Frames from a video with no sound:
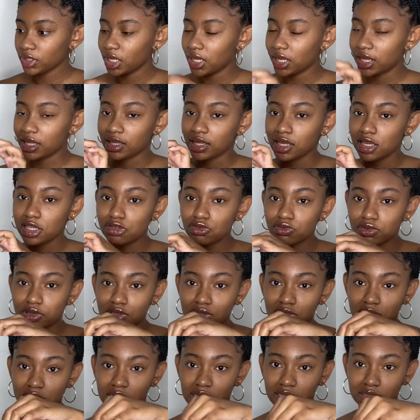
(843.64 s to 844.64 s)
And these were
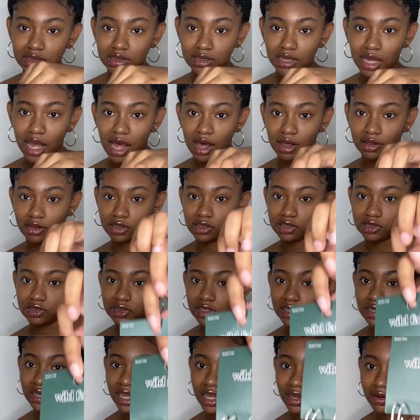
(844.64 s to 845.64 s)
$6
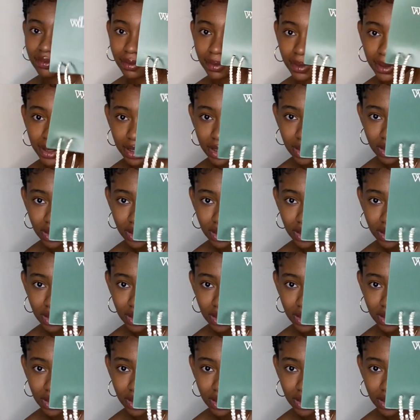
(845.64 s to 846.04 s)
and they really